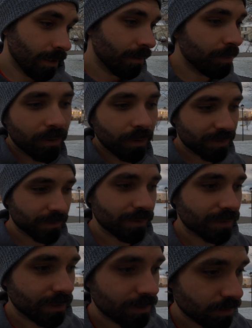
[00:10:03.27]
But no, as I was
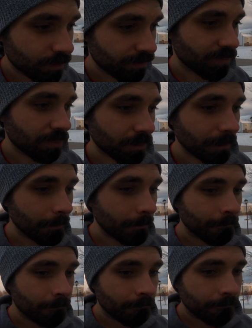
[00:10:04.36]
saying too before,
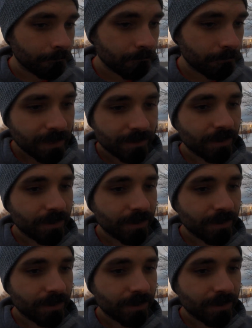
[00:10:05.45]
the easy